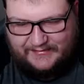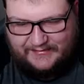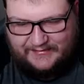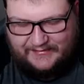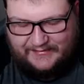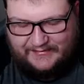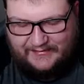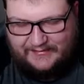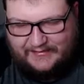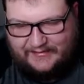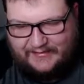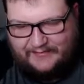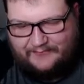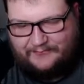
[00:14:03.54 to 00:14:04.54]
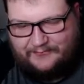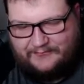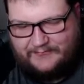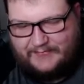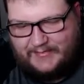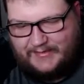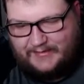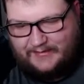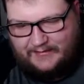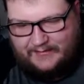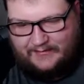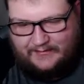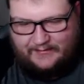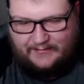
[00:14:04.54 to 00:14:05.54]

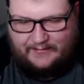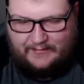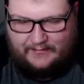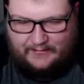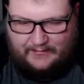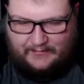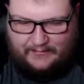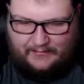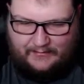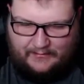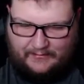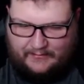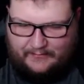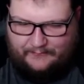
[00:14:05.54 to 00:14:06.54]
(silence)